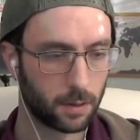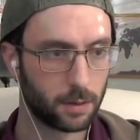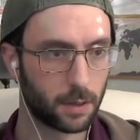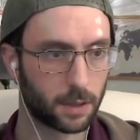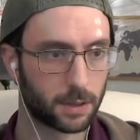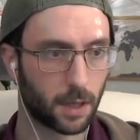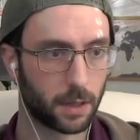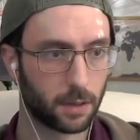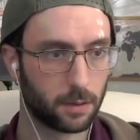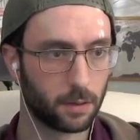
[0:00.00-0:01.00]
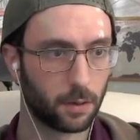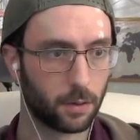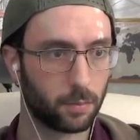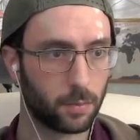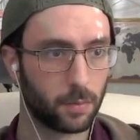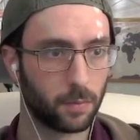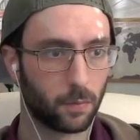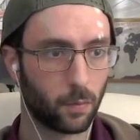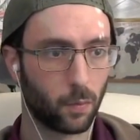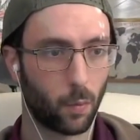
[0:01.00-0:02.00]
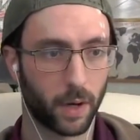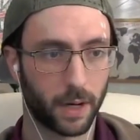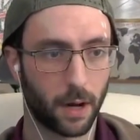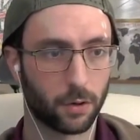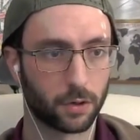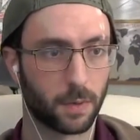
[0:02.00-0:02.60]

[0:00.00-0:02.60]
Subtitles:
Next slide, though. White counters